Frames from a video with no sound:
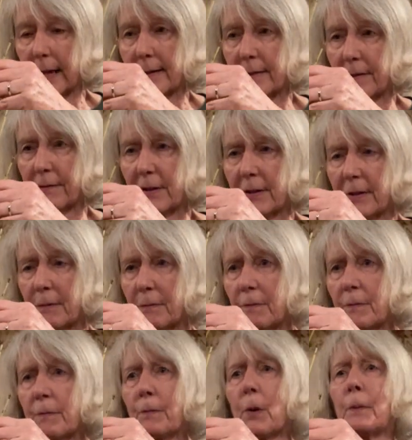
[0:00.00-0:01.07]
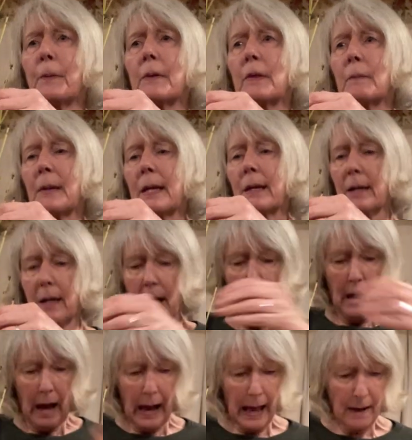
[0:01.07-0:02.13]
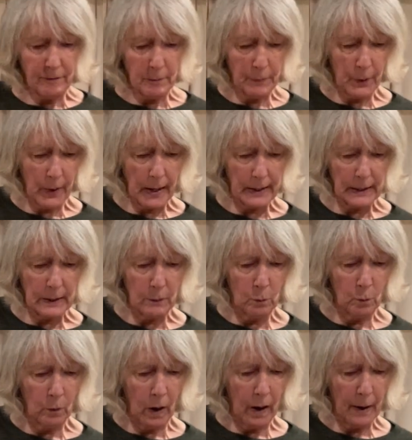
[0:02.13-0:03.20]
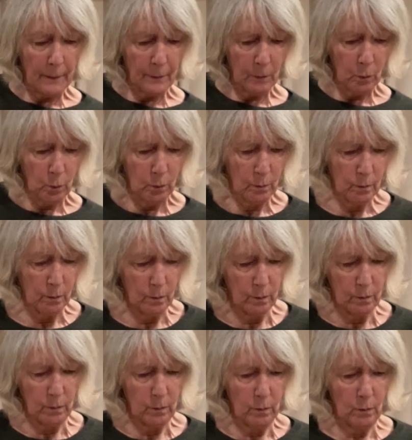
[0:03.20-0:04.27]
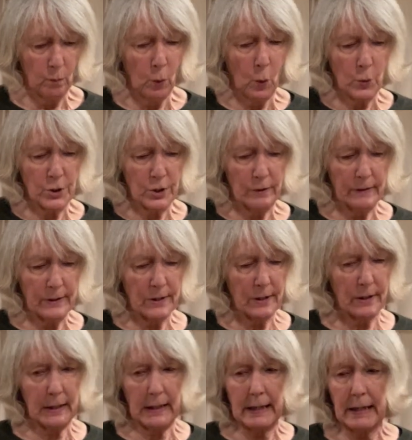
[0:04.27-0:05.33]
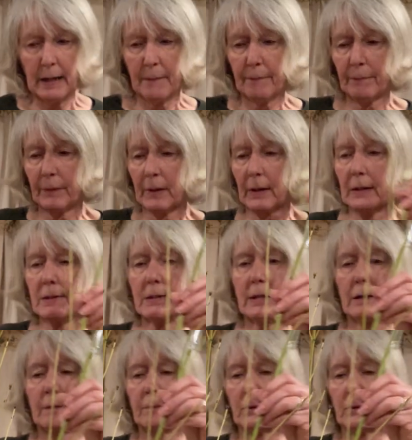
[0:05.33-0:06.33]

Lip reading: in case I'm just popping them in. I haven't put any water into the